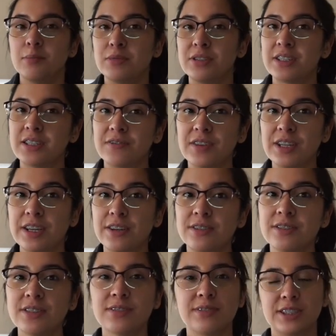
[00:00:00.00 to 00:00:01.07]
music
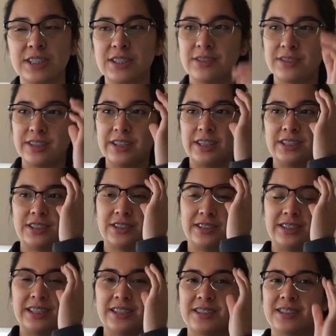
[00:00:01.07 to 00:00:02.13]
videos, which is really
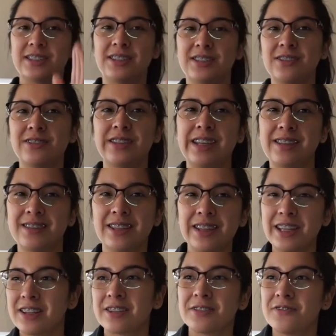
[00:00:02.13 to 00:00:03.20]
interesting because they're so like, they're
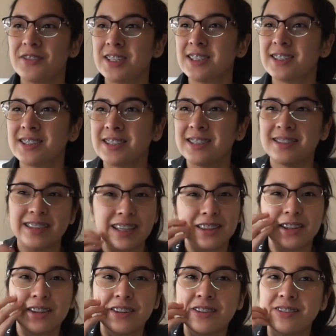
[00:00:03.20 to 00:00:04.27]
like little fetuses, like
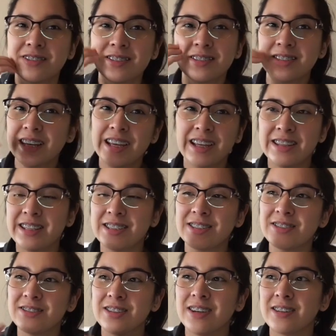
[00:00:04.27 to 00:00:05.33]
they're
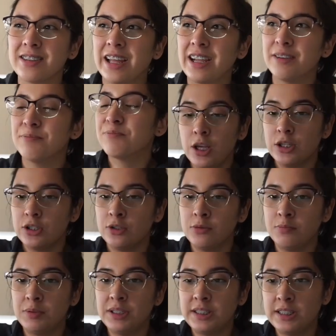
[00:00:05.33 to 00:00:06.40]
so young then.
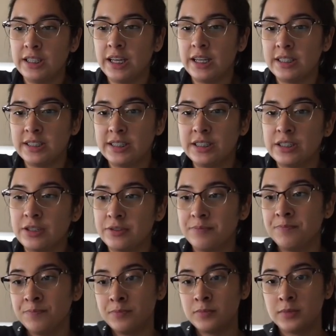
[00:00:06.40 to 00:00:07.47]
So BTS, you
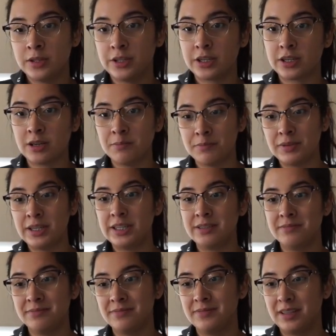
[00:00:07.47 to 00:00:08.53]
know, their
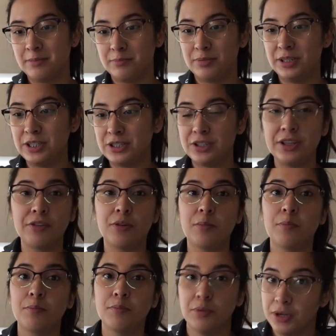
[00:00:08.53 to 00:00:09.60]
company, I'm pretty sure they
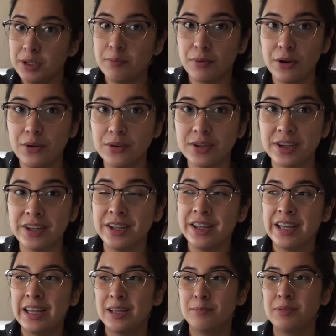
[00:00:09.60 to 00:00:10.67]
were pretty broke
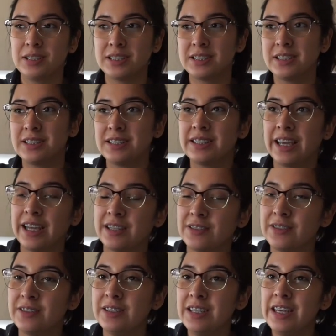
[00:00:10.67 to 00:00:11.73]
because of the
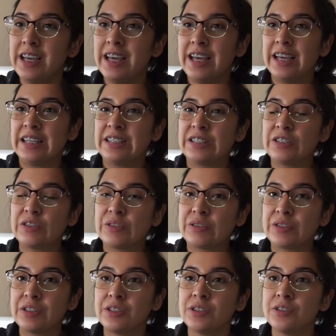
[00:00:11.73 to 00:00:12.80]
scandal, and
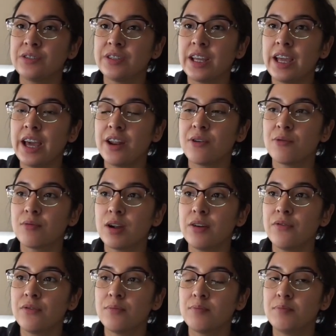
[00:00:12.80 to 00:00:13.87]
so, you know, they had a
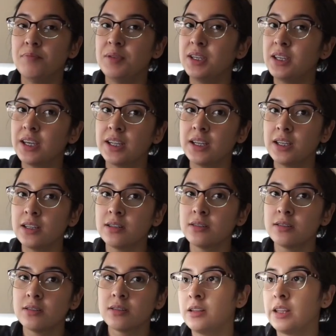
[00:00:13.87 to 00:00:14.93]
rough
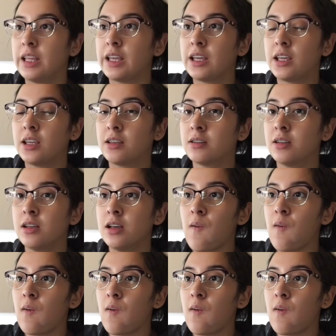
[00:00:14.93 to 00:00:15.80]
beginning. They